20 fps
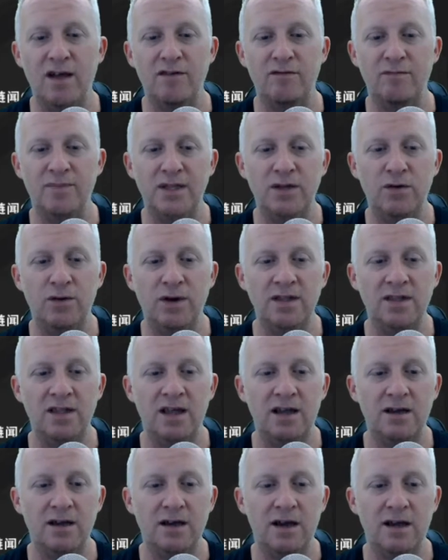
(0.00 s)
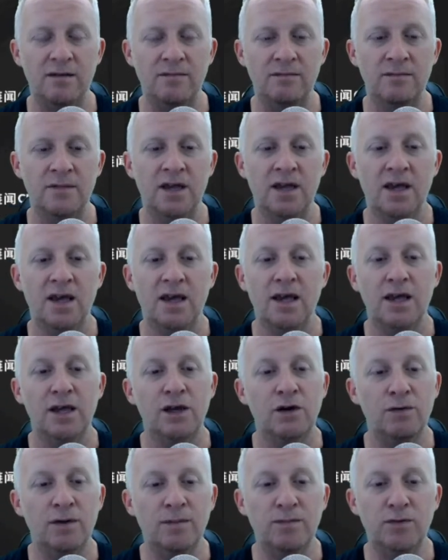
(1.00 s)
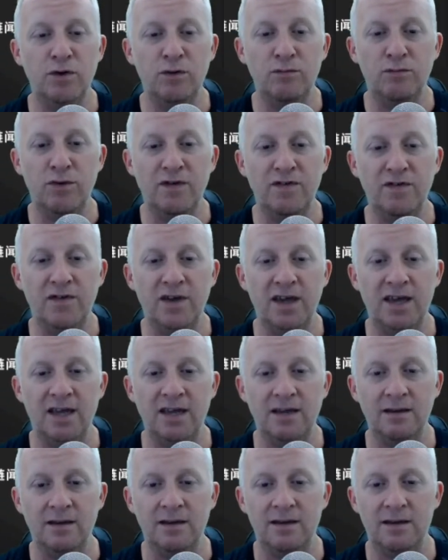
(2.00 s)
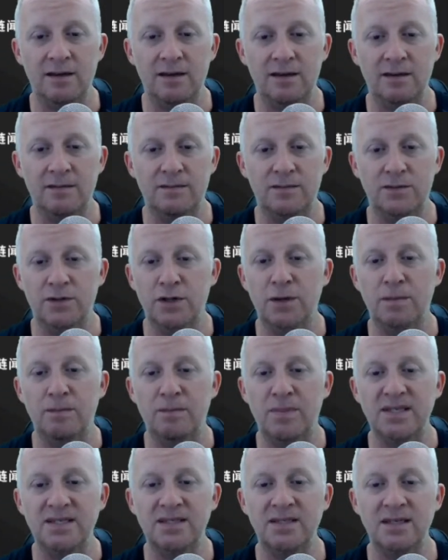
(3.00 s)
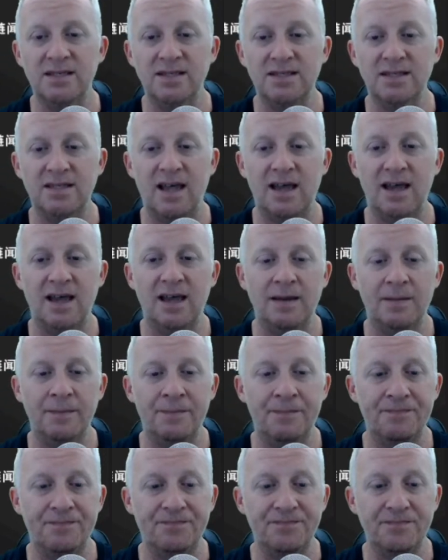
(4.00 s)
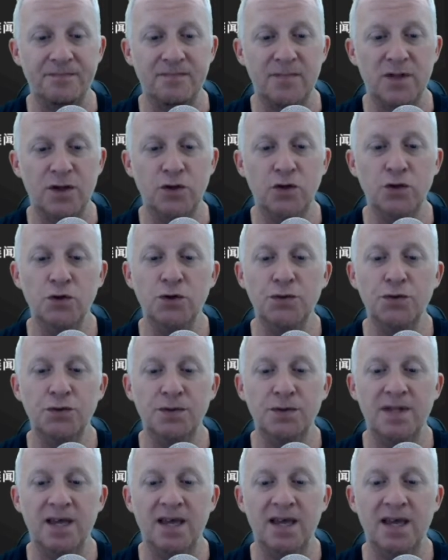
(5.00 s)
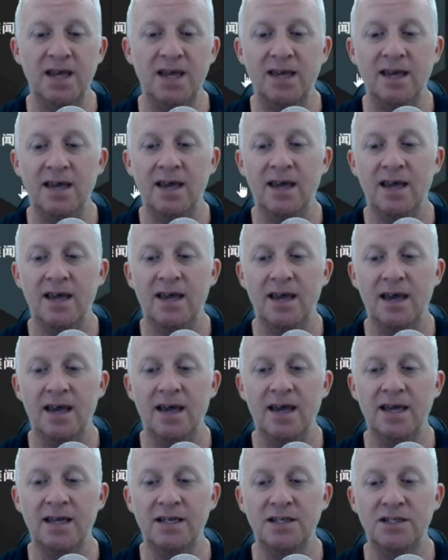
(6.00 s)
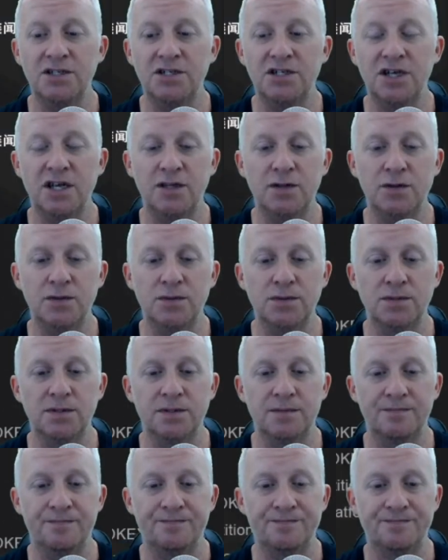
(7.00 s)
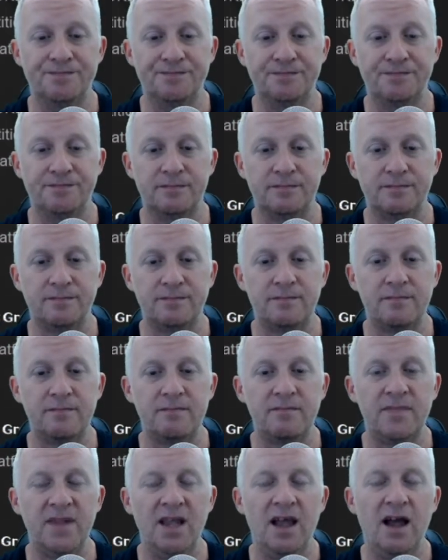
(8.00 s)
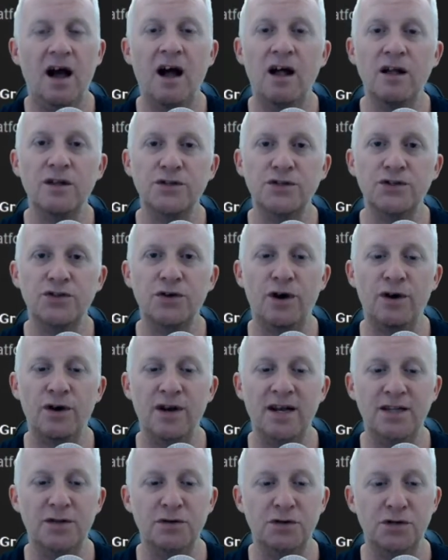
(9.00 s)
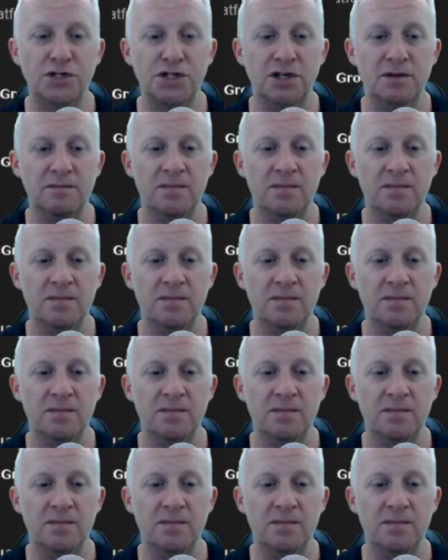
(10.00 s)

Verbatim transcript: bitcoin dot com, Crypto Briefing, uh, the Business Time, You Today, and Chain News. All-star leadership.